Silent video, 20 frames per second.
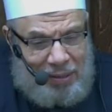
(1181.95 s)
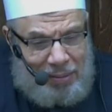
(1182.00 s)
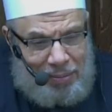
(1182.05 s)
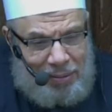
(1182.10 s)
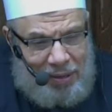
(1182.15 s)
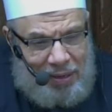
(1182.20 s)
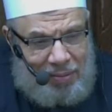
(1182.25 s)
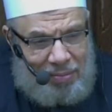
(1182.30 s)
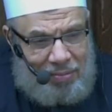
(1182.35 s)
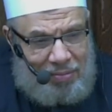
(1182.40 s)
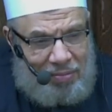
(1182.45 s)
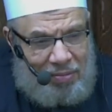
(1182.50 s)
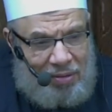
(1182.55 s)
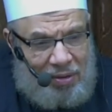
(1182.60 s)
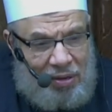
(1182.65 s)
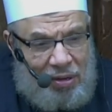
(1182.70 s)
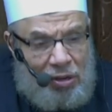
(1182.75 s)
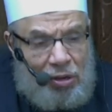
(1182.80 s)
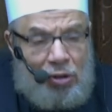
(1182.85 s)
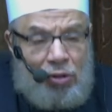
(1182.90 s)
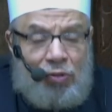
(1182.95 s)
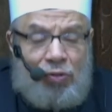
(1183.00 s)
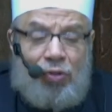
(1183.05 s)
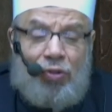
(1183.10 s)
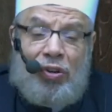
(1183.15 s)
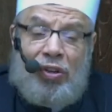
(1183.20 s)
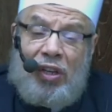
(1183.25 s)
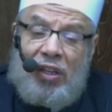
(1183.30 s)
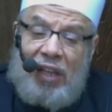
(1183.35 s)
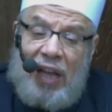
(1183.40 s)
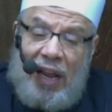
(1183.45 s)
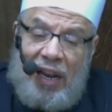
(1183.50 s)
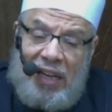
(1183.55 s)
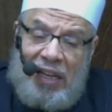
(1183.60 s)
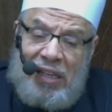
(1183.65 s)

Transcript: He saw the